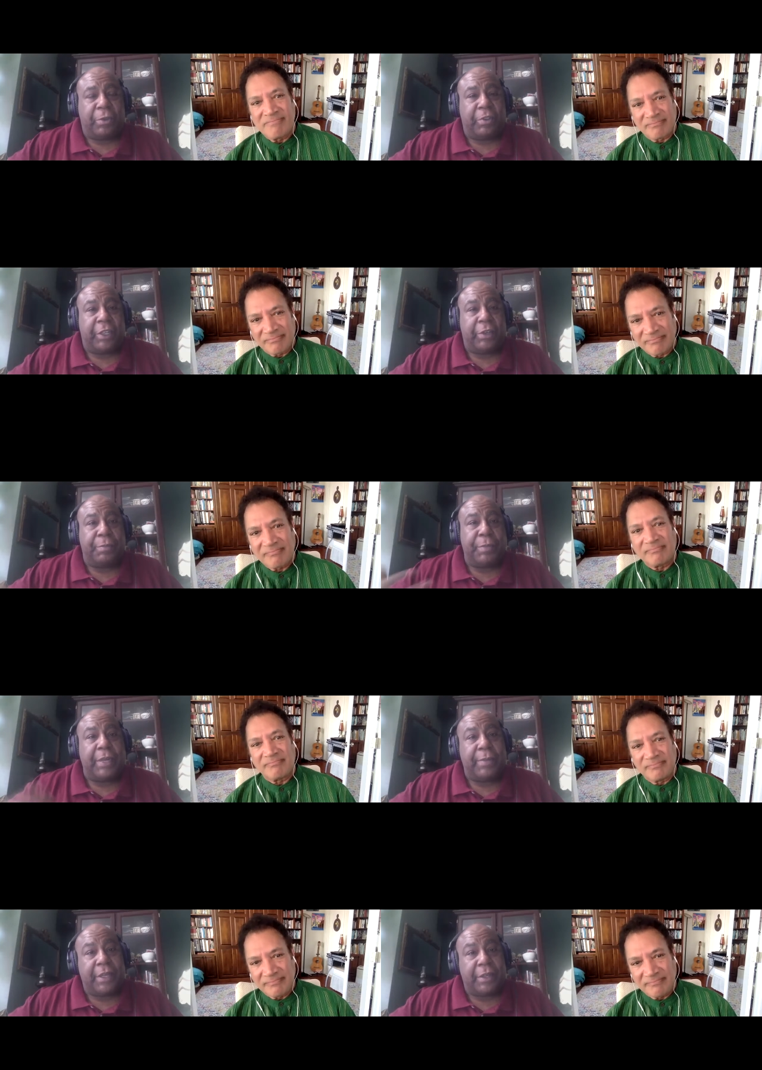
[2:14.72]
Speaker 1: Theater many,
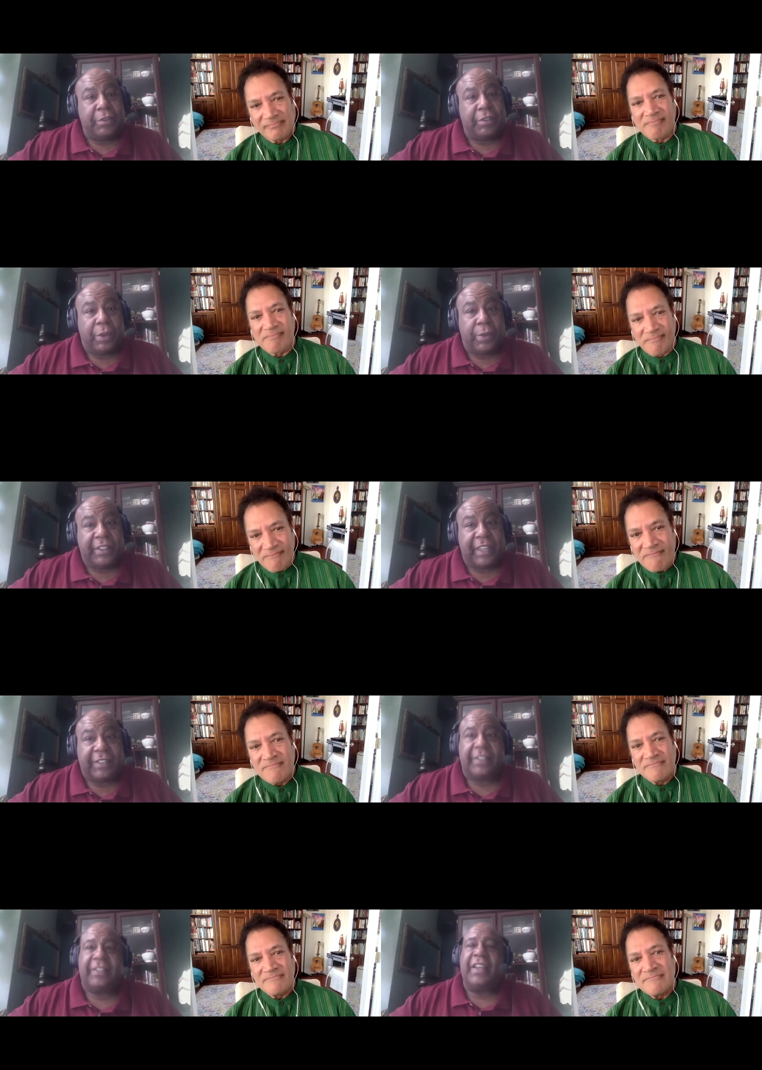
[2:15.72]
many years ago in
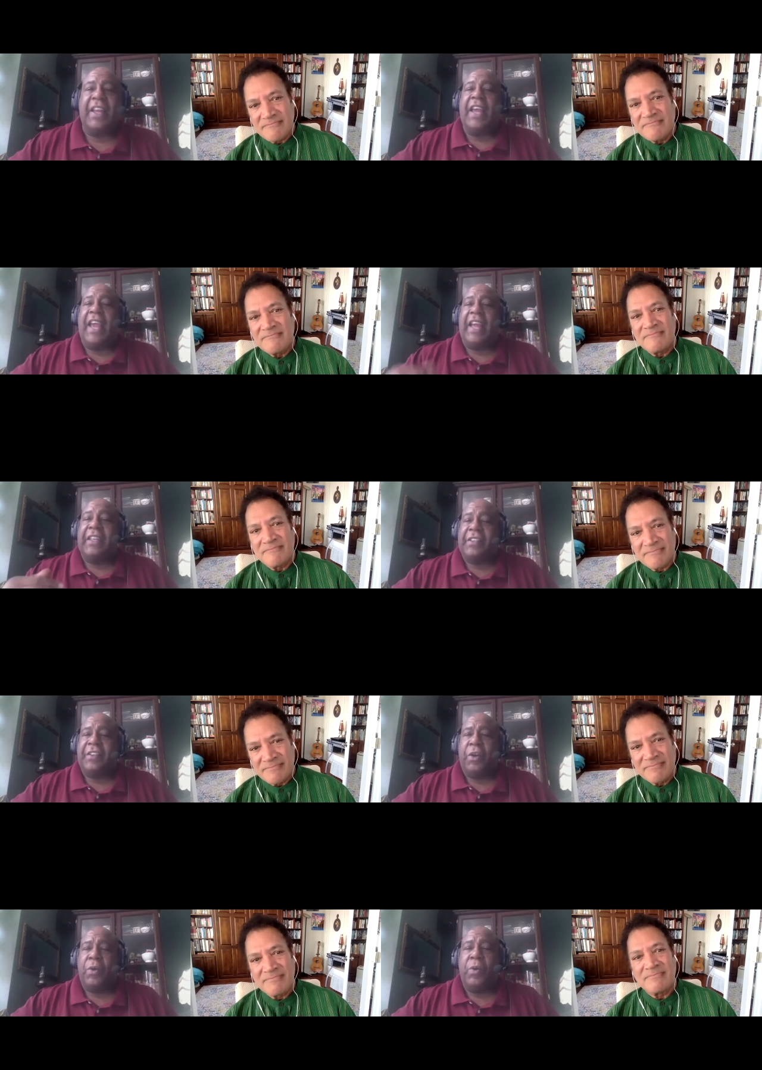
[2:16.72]
Texas. Mm-hmm. And mm-hmm,
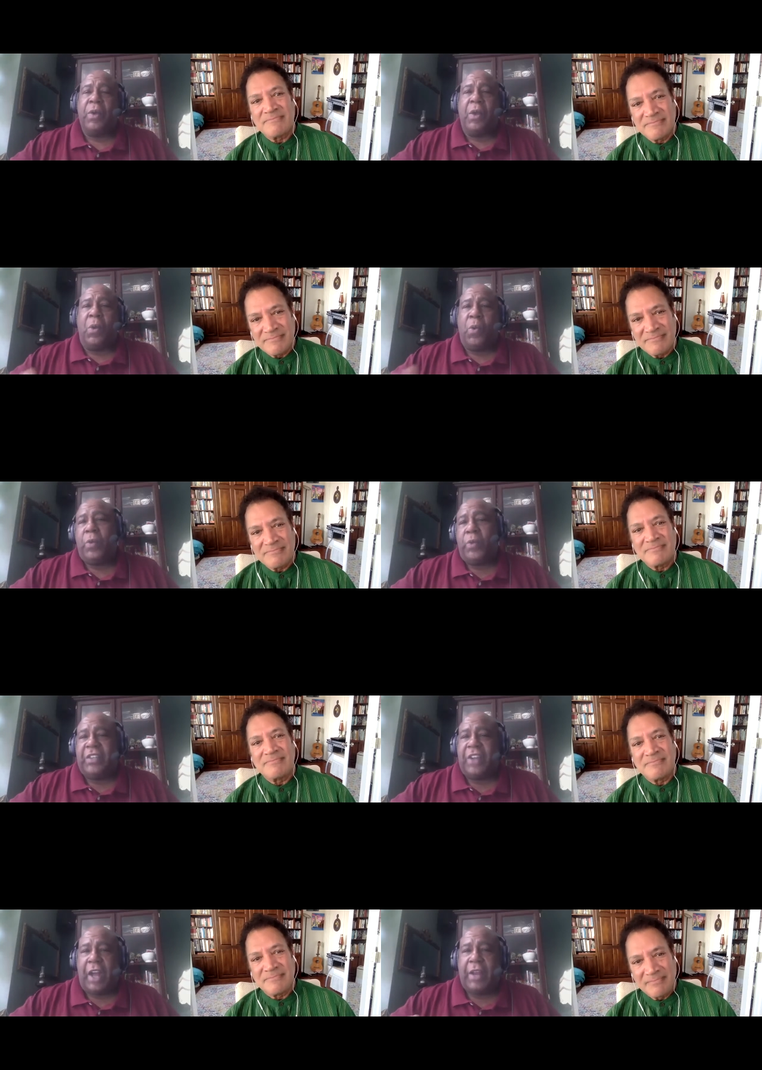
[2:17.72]
so mm-hmm. when we mm-hmm.
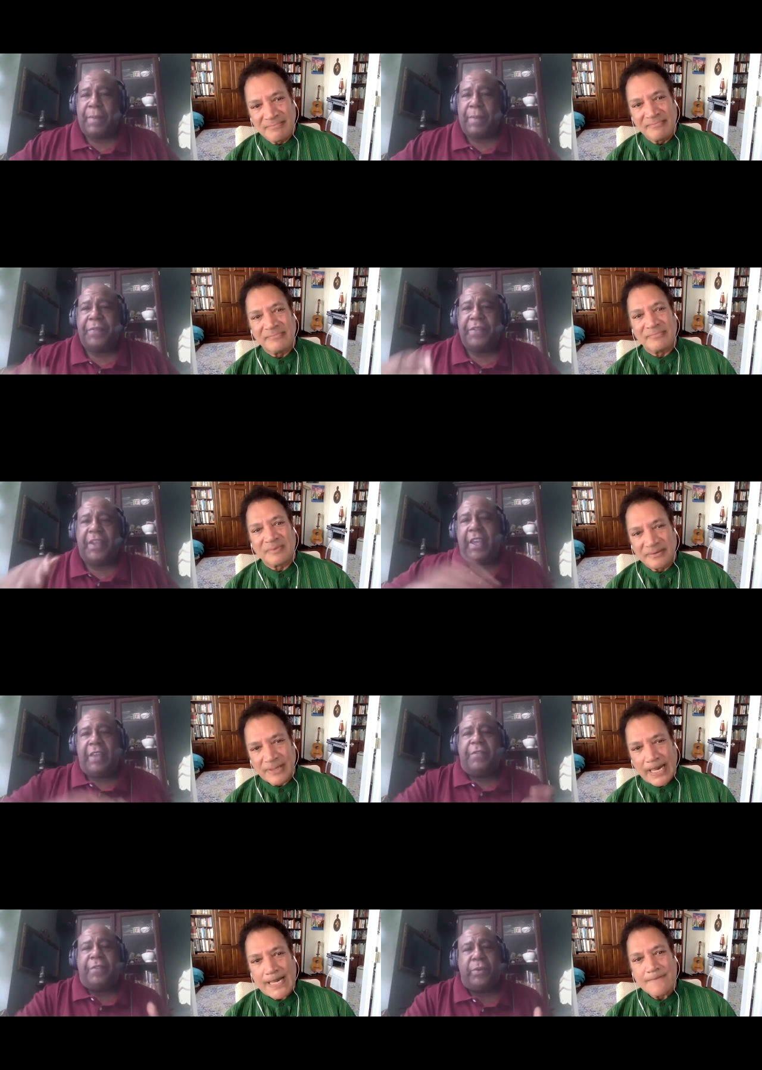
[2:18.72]
talk about the
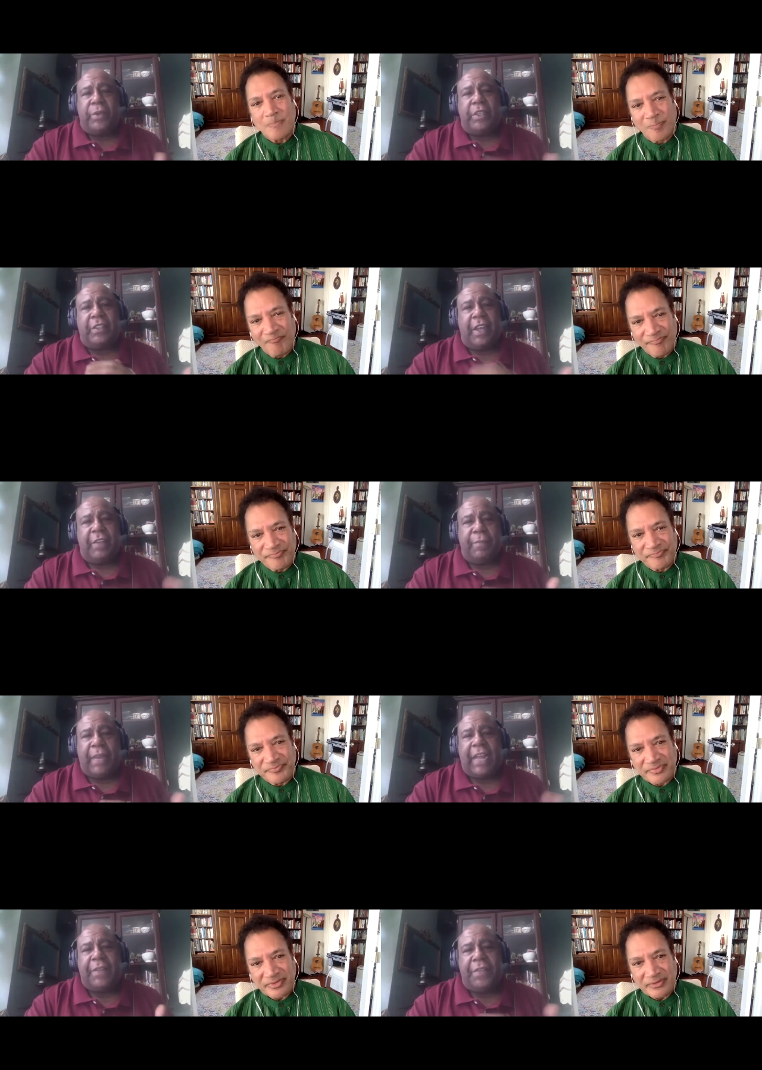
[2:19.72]
influence of Black
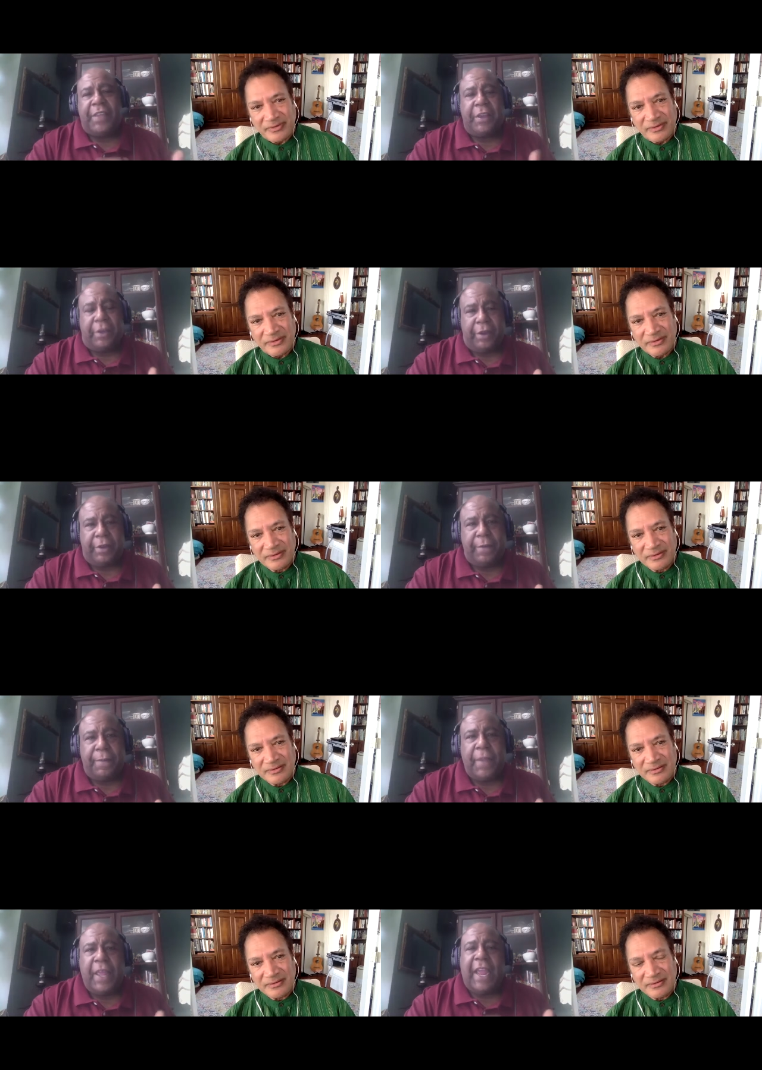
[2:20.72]
theater
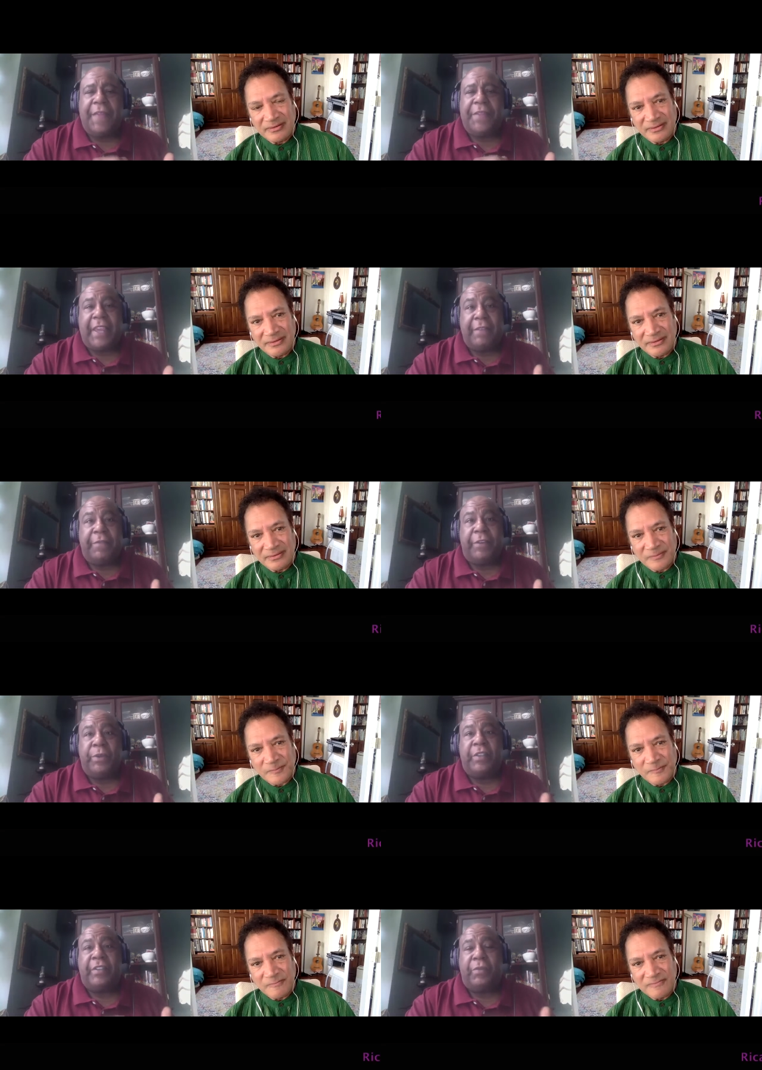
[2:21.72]
and the
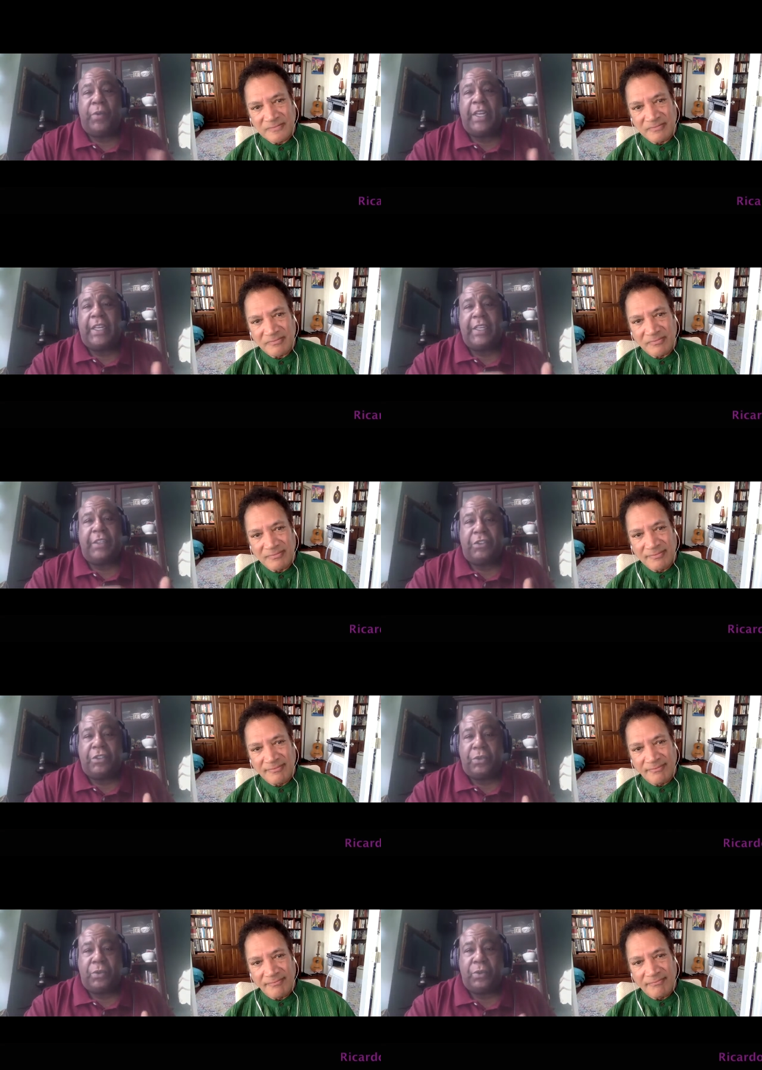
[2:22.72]
influence of what it can
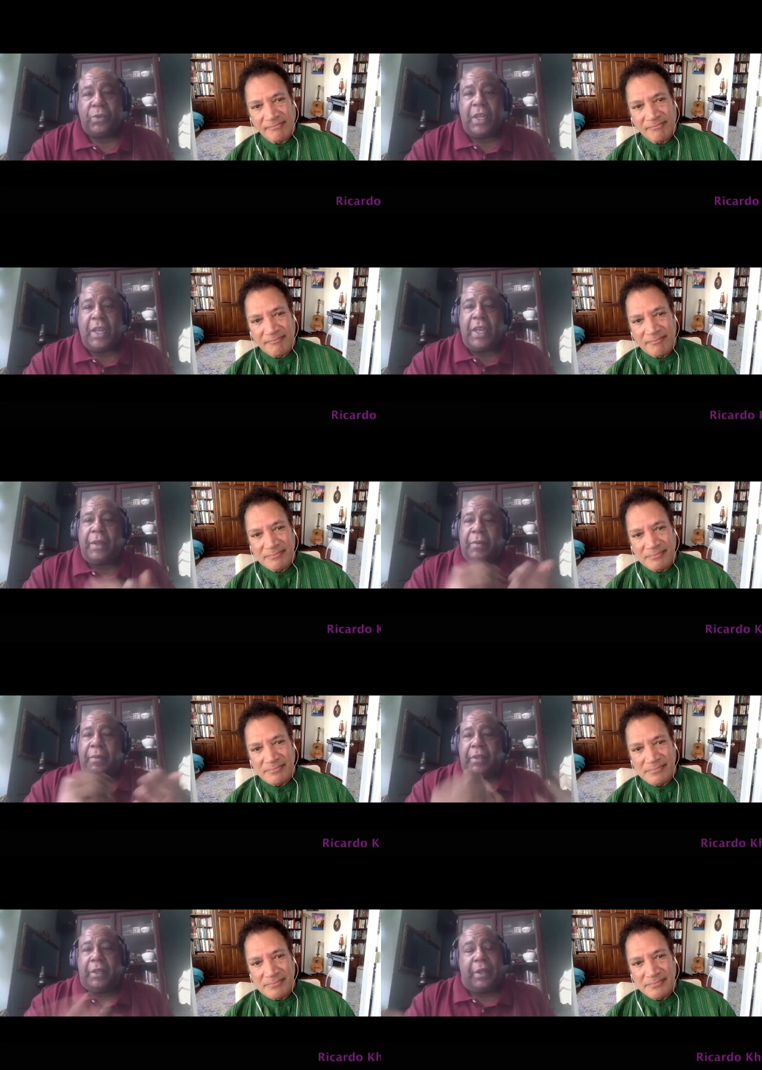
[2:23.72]
do,
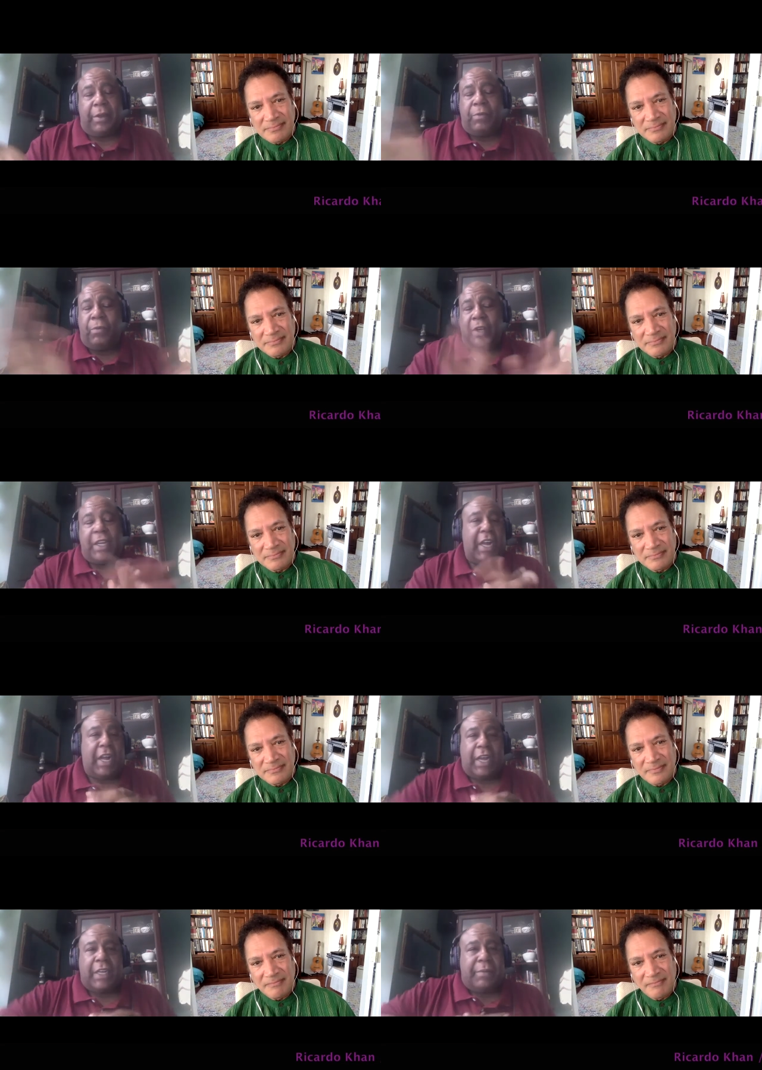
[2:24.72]
you know, Rick
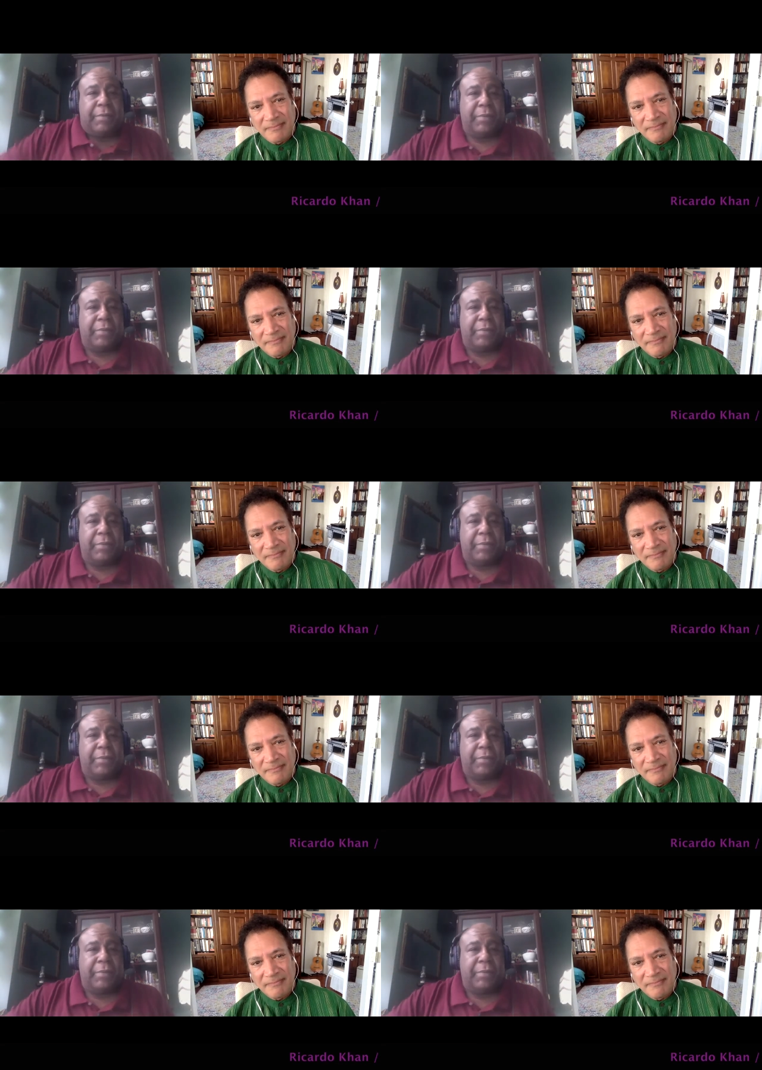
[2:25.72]
Khan,